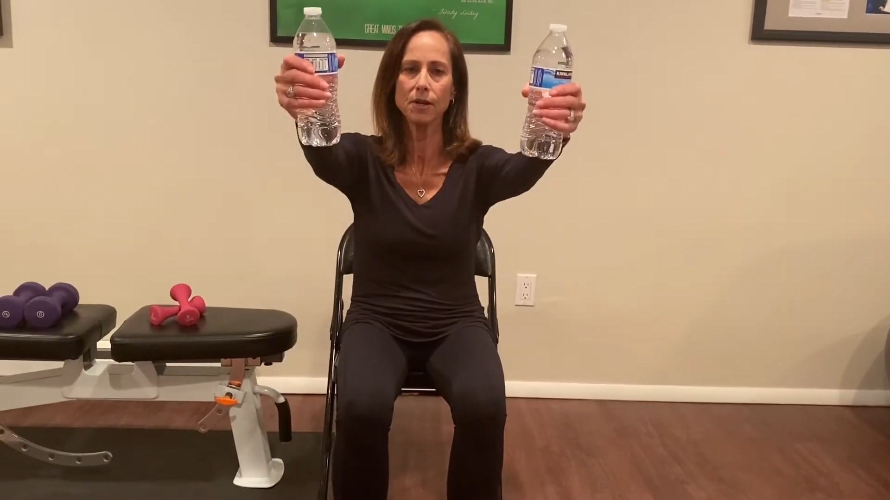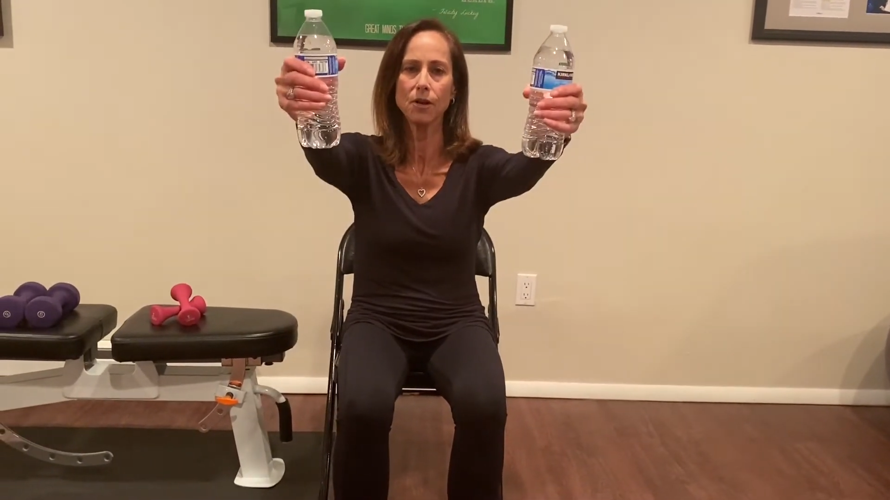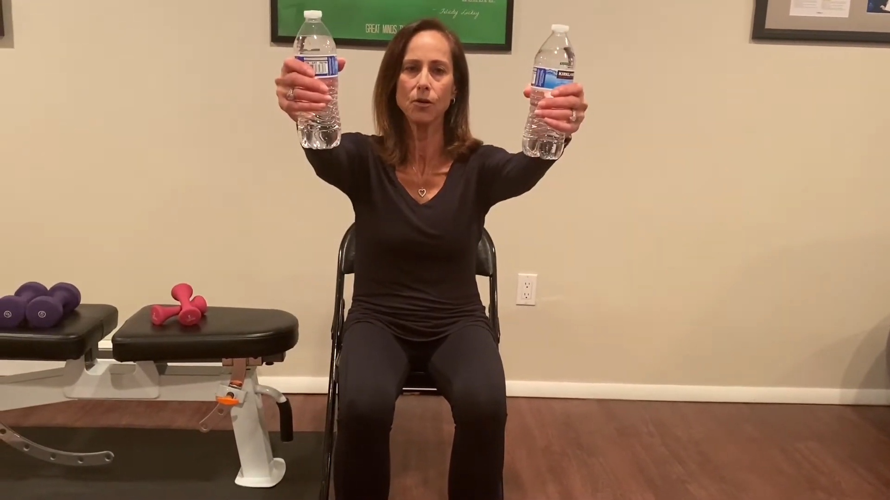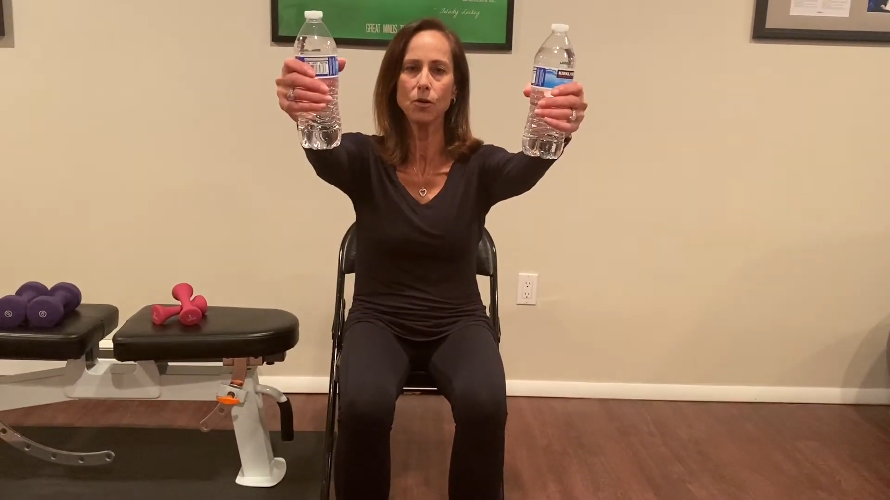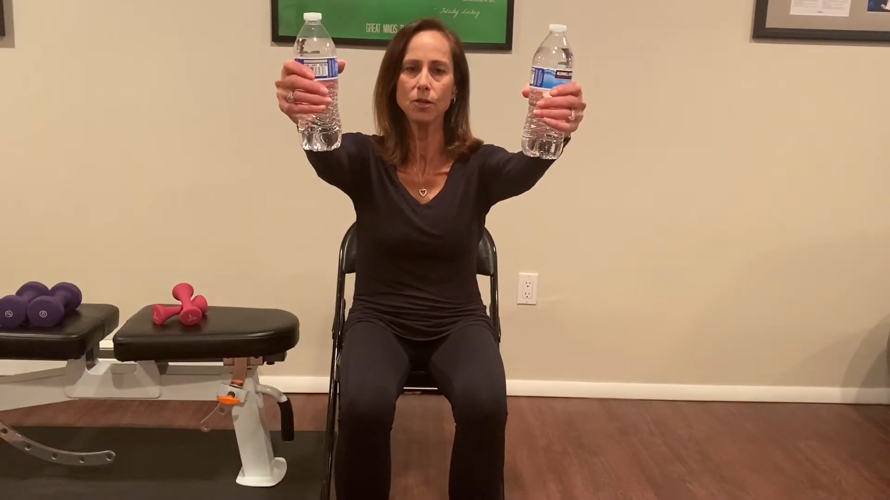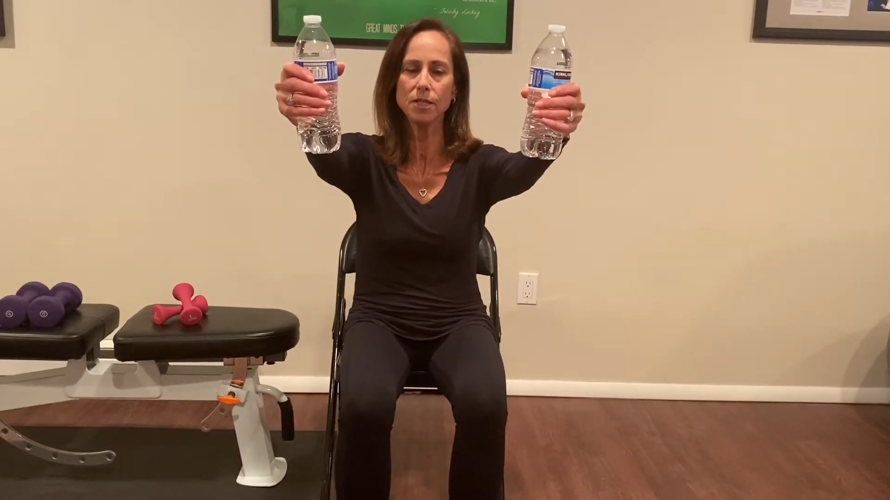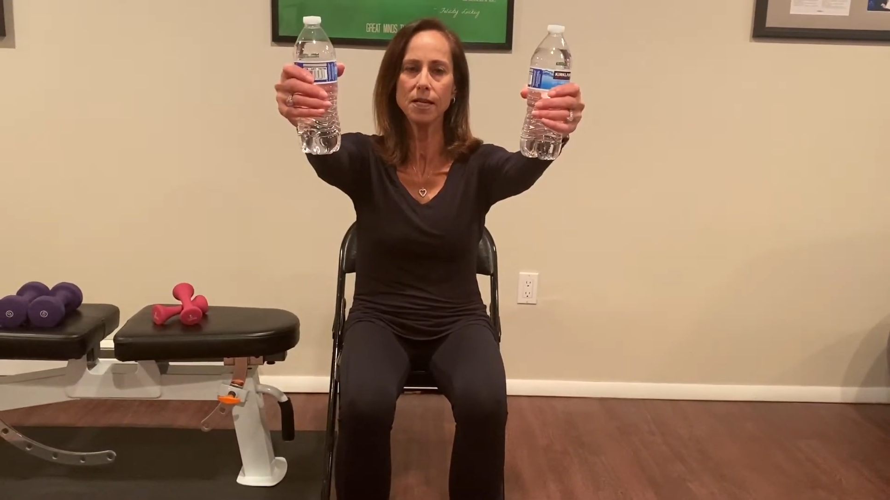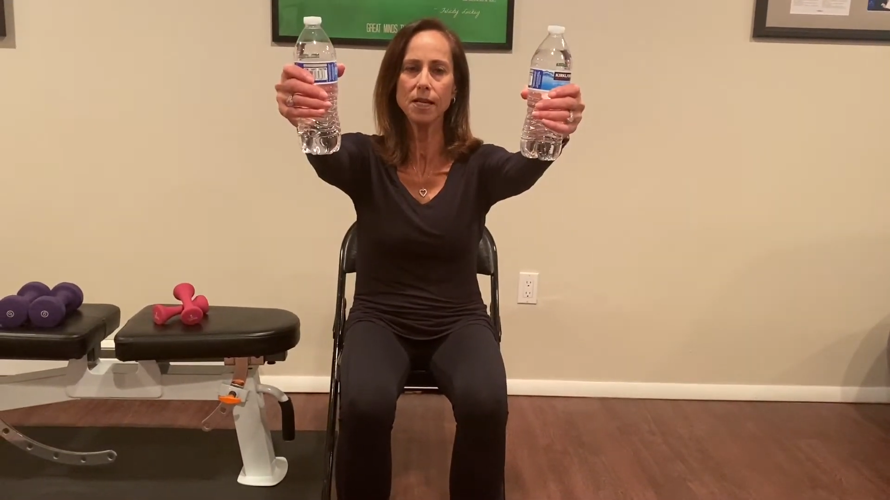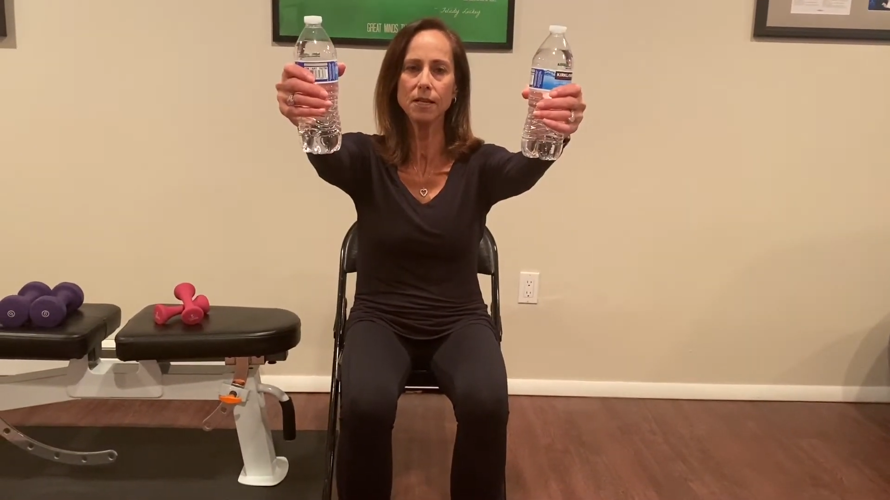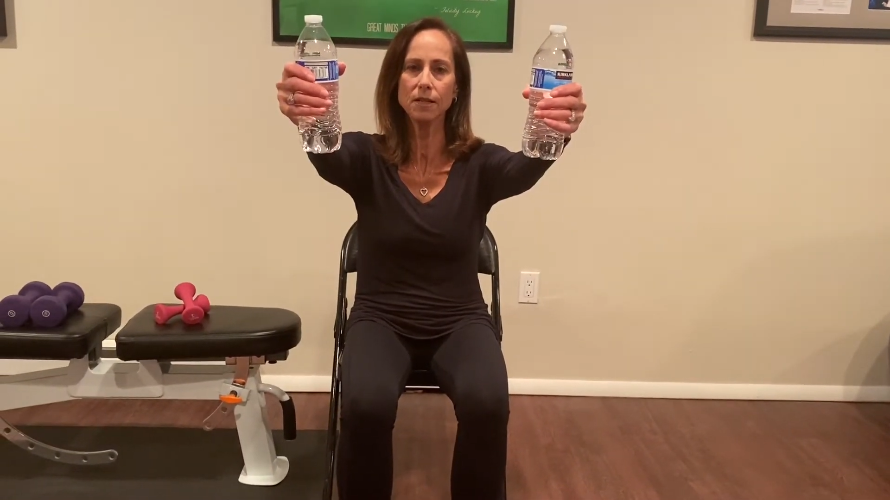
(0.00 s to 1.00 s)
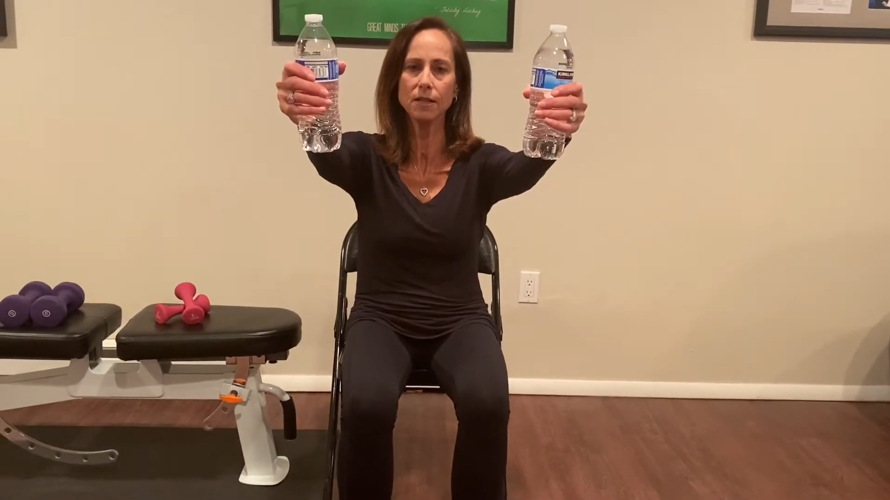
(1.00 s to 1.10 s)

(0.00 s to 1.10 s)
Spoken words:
holding,